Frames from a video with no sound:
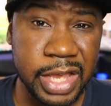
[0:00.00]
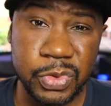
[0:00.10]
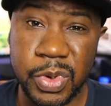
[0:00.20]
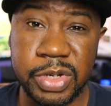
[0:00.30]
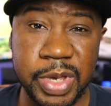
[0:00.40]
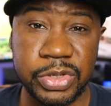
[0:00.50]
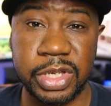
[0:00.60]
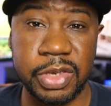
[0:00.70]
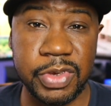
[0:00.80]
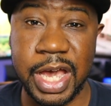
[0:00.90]
I just wanted to make
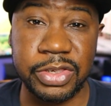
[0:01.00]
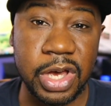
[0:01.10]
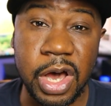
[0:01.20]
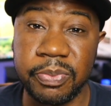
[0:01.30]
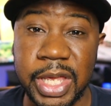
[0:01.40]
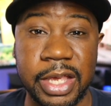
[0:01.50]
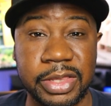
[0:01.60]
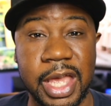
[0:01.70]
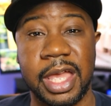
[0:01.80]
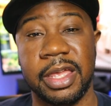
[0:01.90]
sure to give you guys an
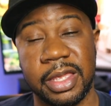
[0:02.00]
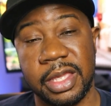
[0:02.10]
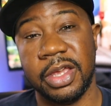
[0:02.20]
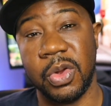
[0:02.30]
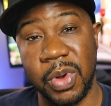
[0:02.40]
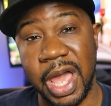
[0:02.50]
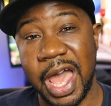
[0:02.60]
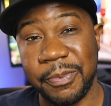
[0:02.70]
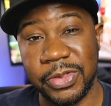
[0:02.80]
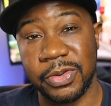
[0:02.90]
update that, what
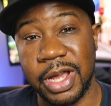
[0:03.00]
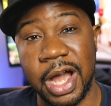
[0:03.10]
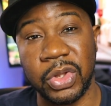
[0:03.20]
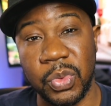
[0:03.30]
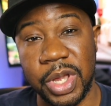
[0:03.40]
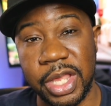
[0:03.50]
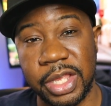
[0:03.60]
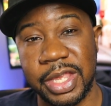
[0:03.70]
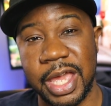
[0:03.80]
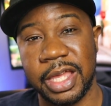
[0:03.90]
happened during
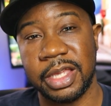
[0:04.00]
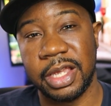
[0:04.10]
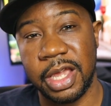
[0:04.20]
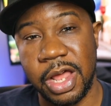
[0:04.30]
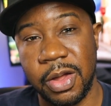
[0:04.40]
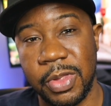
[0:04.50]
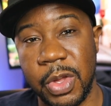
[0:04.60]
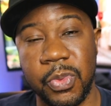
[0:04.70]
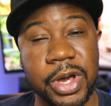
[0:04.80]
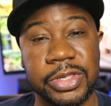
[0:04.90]
Halloween, and that,
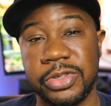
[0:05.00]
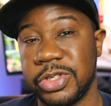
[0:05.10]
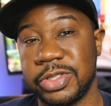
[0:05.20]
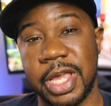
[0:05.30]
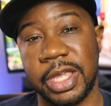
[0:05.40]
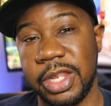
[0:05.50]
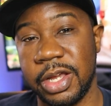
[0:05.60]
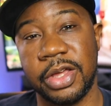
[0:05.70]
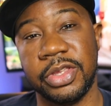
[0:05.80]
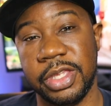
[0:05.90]
it wasn't just like
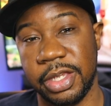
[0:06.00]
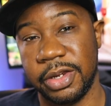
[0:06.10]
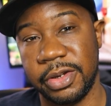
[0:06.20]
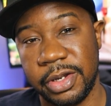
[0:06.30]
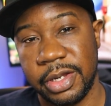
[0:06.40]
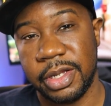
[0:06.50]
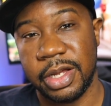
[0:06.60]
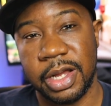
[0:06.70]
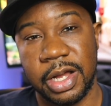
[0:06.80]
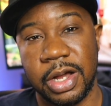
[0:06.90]
any other year.
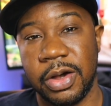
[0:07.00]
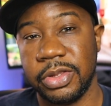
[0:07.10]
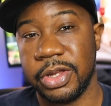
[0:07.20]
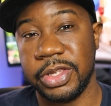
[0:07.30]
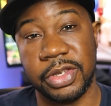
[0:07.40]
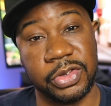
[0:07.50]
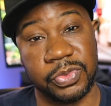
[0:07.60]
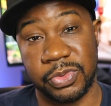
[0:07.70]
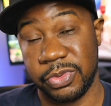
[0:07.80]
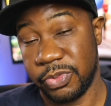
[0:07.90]
All the other
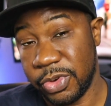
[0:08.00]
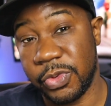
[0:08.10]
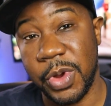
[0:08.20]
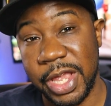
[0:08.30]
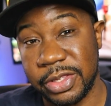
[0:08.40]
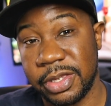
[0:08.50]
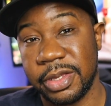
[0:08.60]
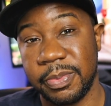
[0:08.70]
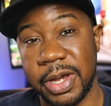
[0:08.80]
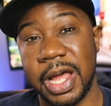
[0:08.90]
years were great,
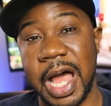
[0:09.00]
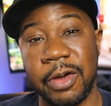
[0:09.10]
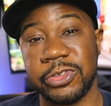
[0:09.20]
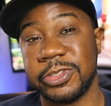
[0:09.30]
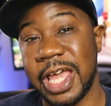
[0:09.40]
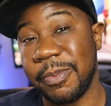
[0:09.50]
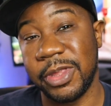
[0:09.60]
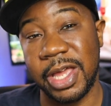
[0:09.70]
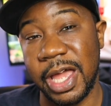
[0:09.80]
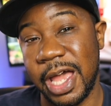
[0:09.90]
but I was just
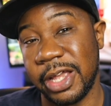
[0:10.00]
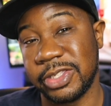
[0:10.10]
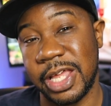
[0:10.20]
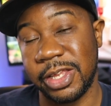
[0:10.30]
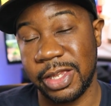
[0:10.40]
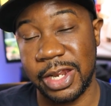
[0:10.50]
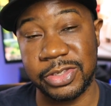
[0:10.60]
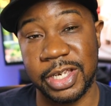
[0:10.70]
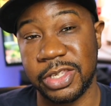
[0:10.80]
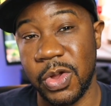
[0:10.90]
happy that I actually got
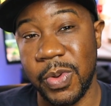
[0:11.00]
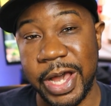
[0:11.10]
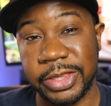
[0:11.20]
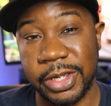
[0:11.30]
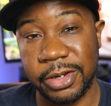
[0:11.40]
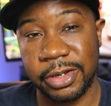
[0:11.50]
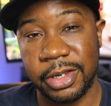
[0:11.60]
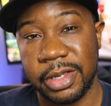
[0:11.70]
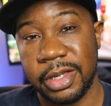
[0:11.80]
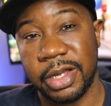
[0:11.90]
a chance to go out
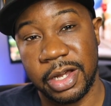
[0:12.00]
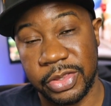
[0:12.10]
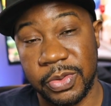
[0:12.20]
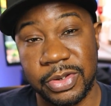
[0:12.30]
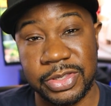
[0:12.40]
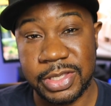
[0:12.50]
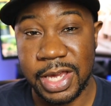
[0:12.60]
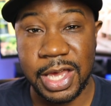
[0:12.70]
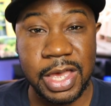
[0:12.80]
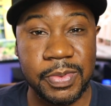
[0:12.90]
there during this
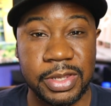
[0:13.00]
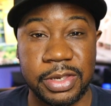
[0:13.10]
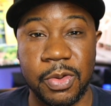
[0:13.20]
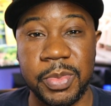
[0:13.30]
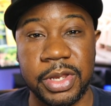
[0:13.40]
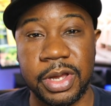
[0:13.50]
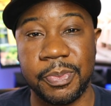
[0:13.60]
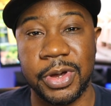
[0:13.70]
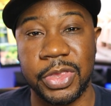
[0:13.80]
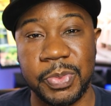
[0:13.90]
time and, meet a
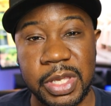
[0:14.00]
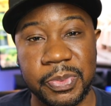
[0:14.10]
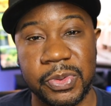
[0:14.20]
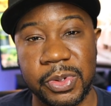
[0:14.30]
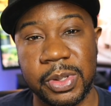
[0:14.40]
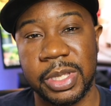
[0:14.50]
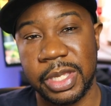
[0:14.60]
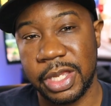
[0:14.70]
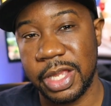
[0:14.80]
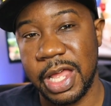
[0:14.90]
couple other people
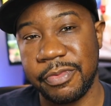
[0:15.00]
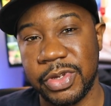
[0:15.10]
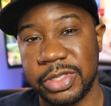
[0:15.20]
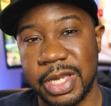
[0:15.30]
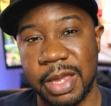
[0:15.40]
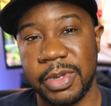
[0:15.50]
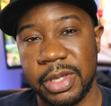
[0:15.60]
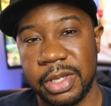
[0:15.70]
and have a good time.